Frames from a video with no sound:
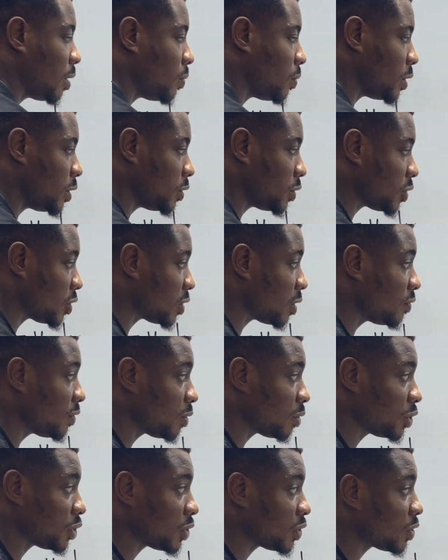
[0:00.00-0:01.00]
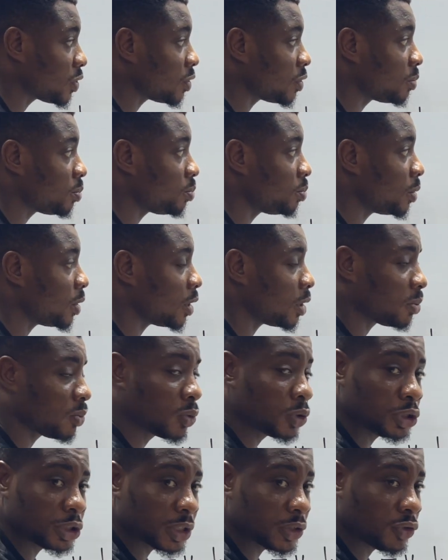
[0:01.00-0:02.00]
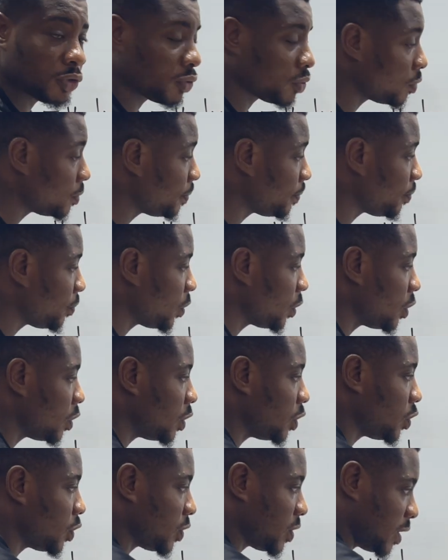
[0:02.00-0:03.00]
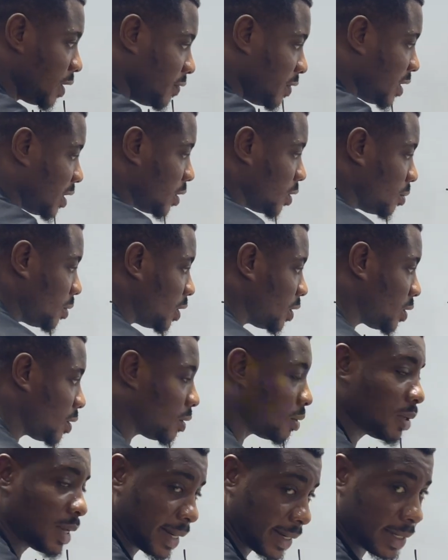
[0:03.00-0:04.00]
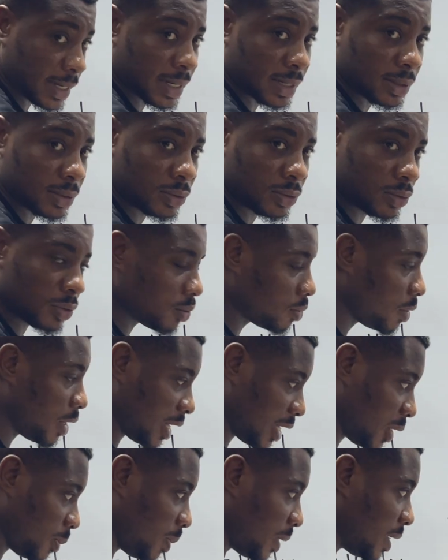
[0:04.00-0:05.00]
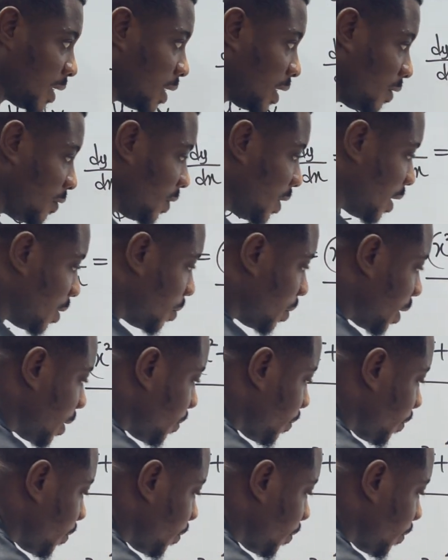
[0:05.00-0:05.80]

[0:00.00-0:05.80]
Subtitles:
when you're solving questions on quotient rule, just leave the denominator like that. Don't expand it, leave it that way.